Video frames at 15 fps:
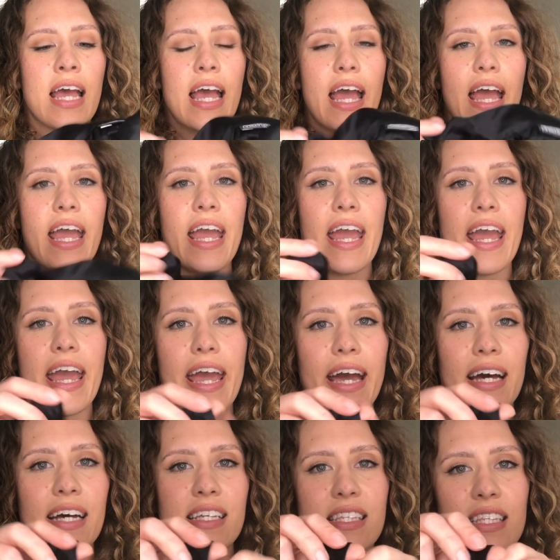it
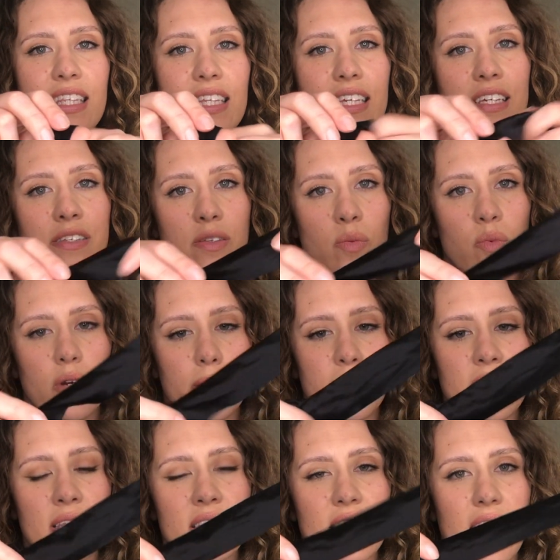has these
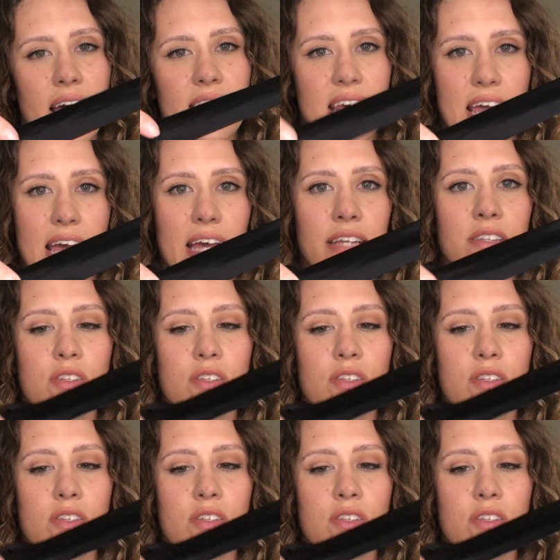ribbons on the end, so